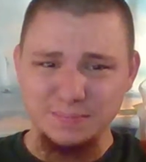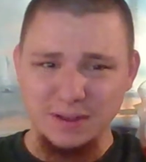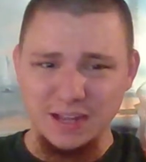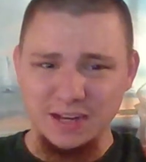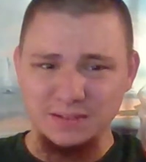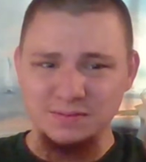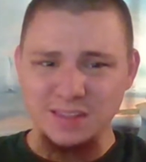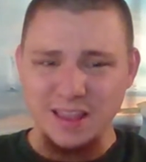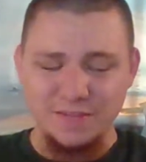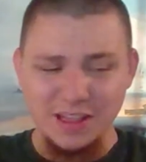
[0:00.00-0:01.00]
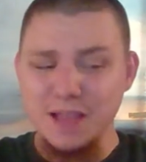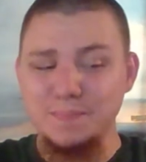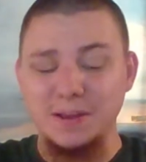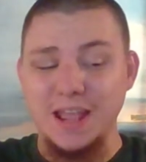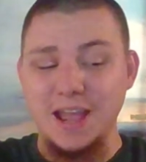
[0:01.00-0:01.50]
But if you like
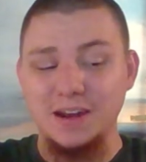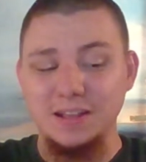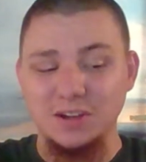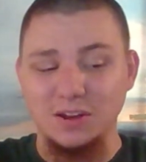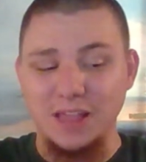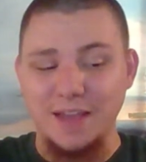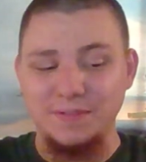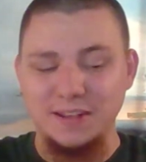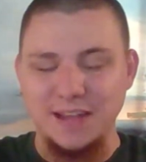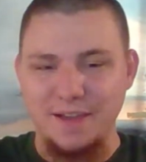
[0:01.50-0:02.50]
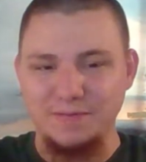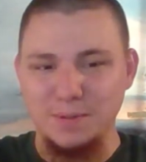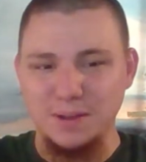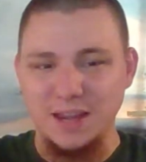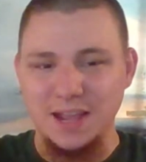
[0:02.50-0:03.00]
bananas or Laffy Taffy
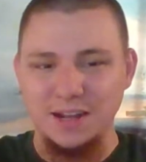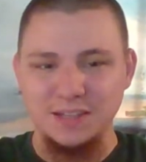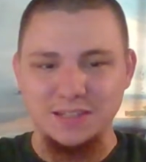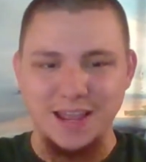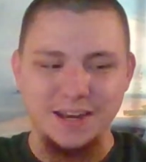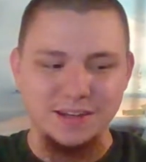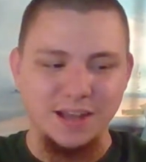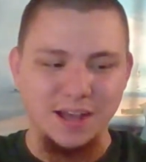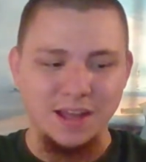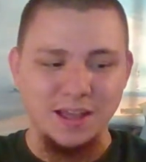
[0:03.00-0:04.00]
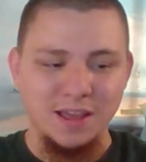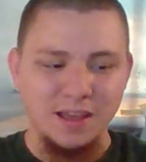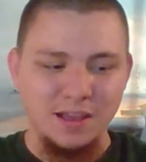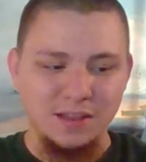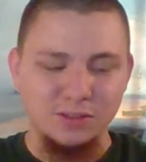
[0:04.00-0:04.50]
bananas and
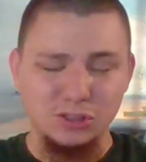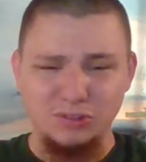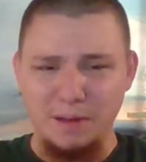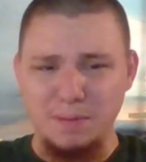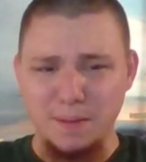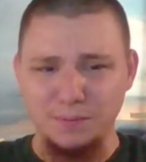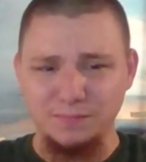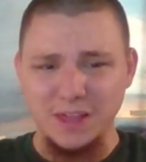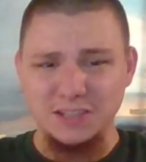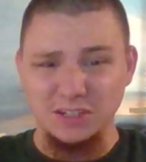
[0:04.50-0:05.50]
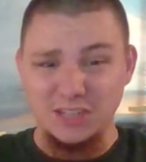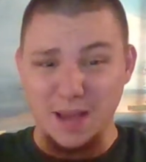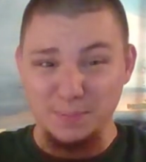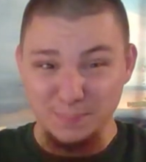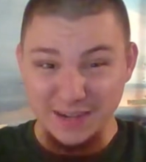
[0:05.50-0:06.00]
those red pepper flakes on
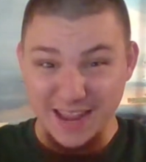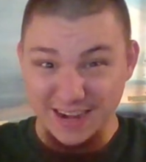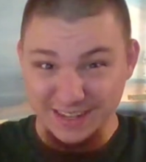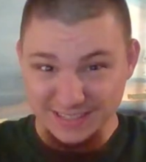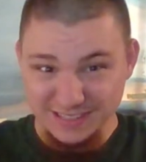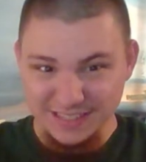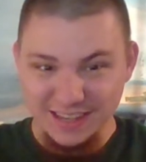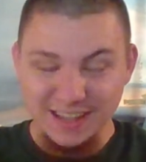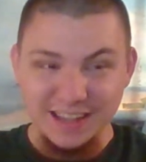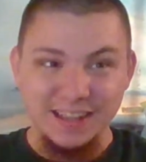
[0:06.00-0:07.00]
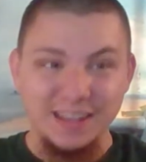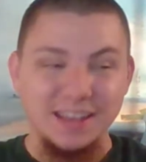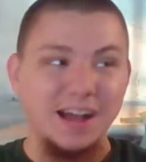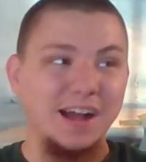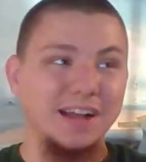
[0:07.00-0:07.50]
top of bananas,
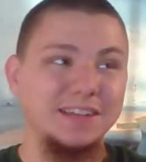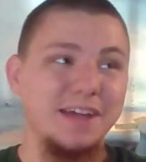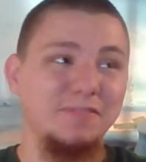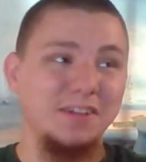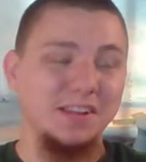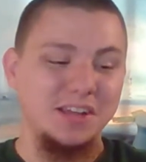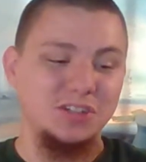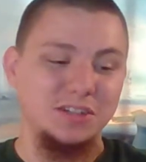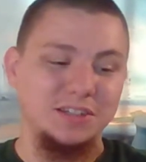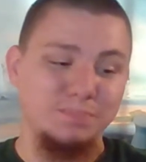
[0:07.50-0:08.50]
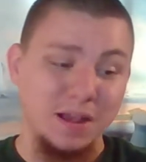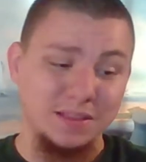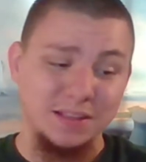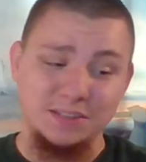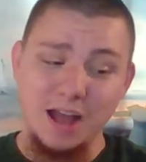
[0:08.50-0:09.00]
definitely you should pick
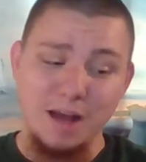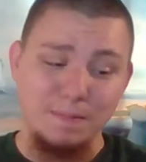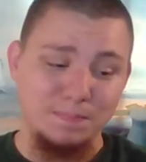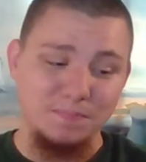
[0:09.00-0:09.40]
this up.